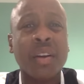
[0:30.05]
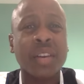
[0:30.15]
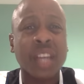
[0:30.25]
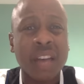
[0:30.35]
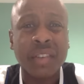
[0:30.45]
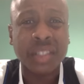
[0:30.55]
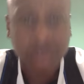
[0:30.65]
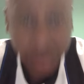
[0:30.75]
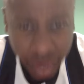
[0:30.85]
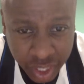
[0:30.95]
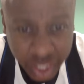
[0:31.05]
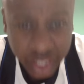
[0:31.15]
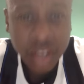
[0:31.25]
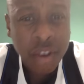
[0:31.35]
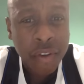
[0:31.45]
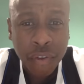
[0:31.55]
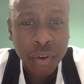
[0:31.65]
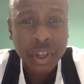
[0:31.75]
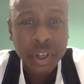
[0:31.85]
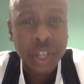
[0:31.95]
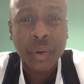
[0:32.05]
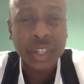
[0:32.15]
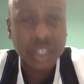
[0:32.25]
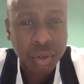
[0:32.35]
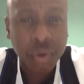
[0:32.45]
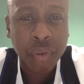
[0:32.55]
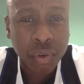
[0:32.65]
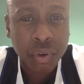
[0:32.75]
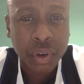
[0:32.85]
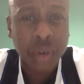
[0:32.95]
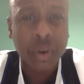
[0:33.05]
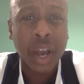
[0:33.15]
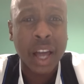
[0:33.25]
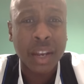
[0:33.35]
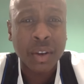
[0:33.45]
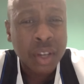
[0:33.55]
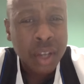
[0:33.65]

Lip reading: don't care if it's a friendly. 4-0 is still 4-0, and